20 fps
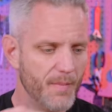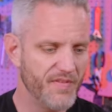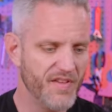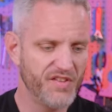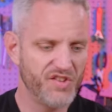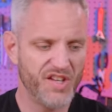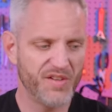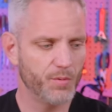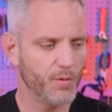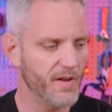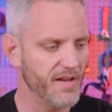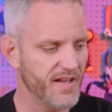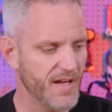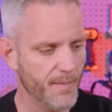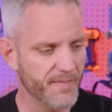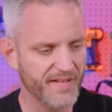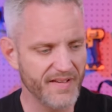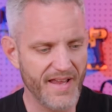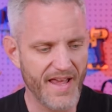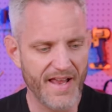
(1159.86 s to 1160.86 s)
But this just really
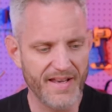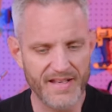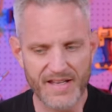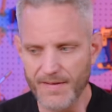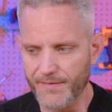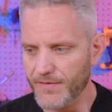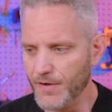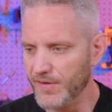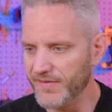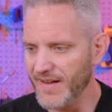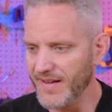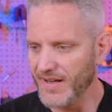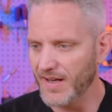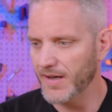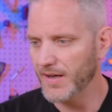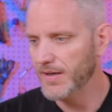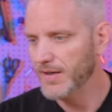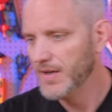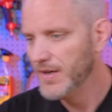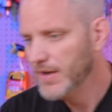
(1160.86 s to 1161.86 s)
comes in handy if there's like
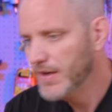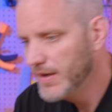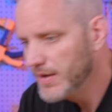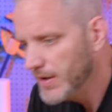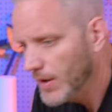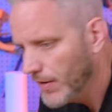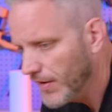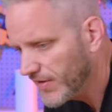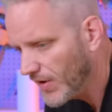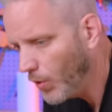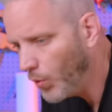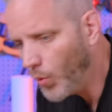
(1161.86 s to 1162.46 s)
a, you know, there's a